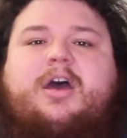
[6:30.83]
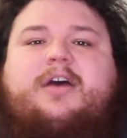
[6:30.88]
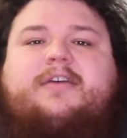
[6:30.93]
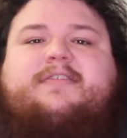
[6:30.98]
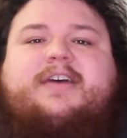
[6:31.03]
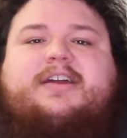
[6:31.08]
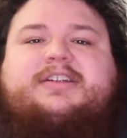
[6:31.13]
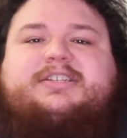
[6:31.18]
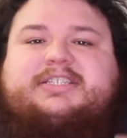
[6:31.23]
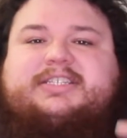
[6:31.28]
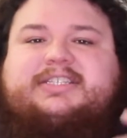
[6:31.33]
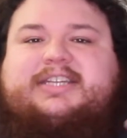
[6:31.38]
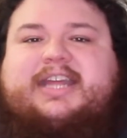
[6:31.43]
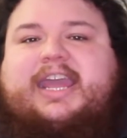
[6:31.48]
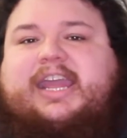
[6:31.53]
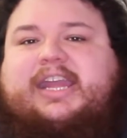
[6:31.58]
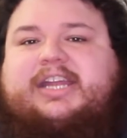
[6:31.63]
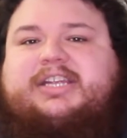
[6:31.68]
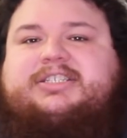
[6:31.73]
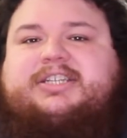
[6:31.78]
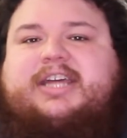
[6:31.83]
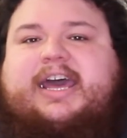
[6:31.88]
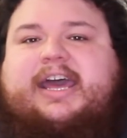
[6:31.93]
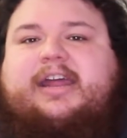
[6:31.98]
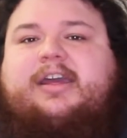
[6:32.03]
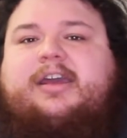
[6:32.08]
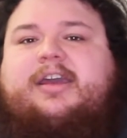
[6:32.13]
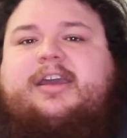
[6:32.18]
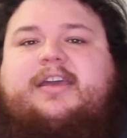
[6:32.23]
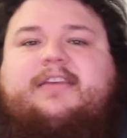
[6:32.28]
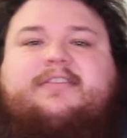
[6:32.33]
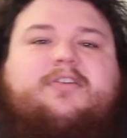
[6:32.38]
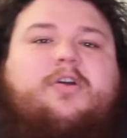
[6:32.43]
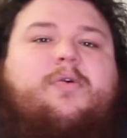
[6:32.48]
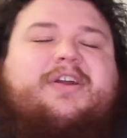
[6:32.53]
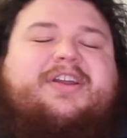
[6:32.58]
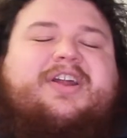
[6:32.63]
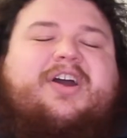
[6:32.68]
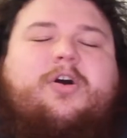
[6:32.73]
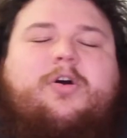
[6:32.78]
such a stage that is
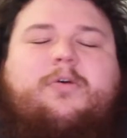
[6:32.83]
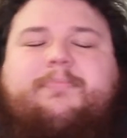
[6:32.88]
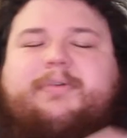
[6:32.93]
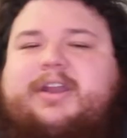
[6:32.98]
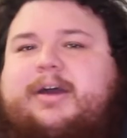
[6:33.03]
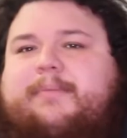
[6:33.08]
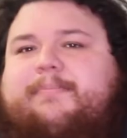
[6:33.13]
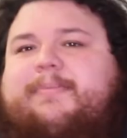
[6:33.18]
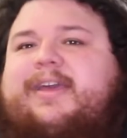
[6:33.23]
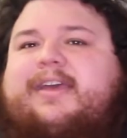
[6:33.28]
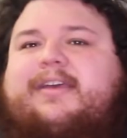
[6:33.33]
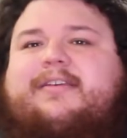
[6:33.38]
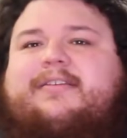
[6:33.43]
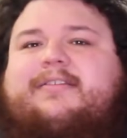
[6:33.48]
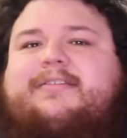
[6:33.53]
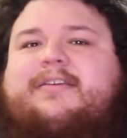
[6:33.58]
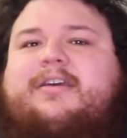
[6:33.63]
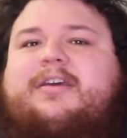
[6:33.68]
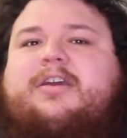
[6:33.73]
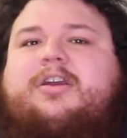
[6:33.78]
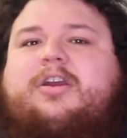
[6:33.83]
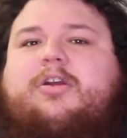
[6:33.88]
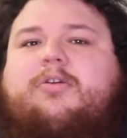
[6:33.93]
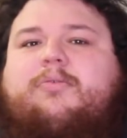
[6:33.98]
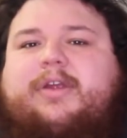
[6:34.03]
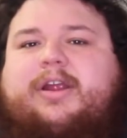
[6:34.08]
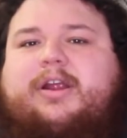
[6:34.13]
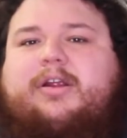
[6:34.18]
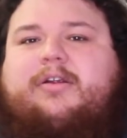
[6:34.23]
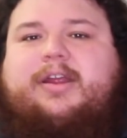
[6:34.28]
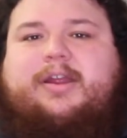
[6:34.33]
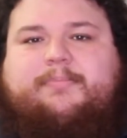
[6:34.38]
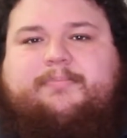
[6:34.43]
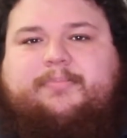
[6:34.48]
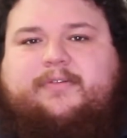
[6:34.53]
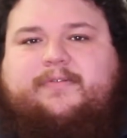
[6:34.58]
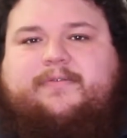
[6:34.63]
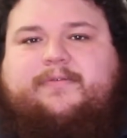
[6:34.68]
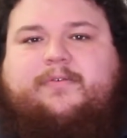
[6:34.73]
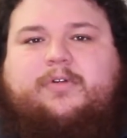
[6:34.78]
going to open up his career in
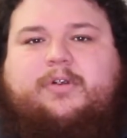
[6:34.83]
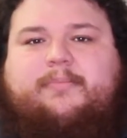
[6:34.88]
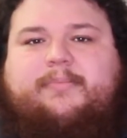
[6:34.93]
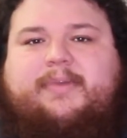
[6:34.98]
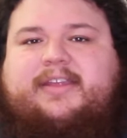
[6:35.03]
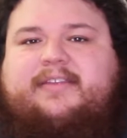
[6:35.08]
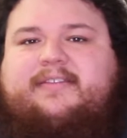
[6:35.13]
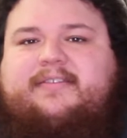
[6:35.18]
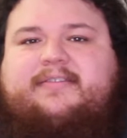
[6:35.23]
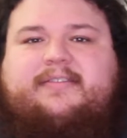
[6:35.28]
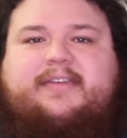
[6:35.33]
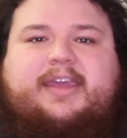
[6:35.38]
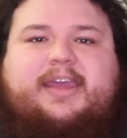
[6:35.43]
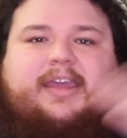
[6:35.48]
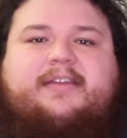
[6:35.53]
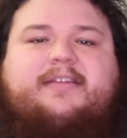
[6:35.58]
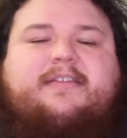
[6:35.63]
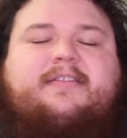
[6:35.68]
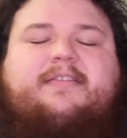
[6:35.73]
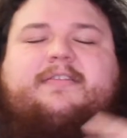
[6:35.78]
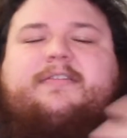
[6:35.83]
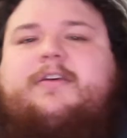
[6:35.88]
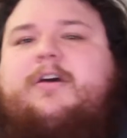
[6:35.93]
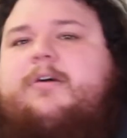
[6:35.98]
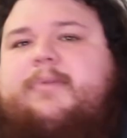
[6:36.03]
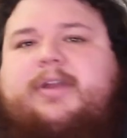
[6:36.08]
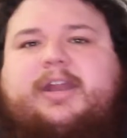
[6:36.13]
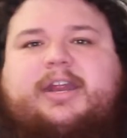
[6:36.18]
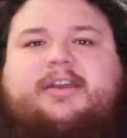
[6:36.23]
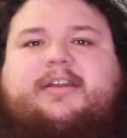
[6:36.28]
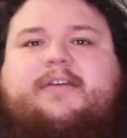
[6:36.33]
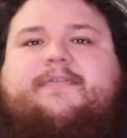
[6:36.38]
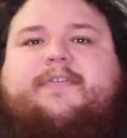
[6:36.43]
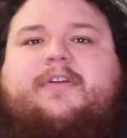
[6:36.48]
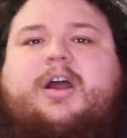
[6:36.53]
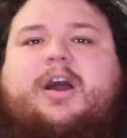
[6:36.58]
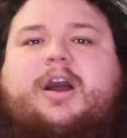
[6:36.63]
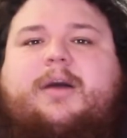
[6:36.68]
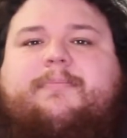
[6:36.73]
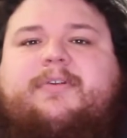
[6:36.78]
performance in so many
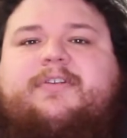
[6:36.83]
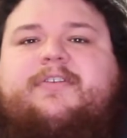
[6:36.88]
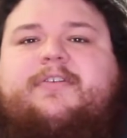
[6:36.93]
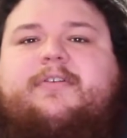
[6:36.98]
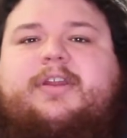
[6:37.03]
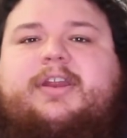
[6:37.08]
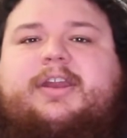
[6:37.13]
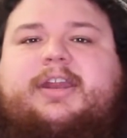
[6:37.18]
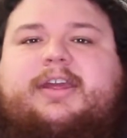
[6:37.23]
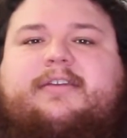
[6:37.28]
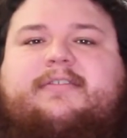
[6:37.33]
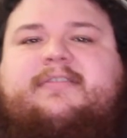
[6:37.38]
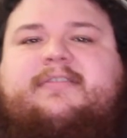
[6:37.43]
different opportunities.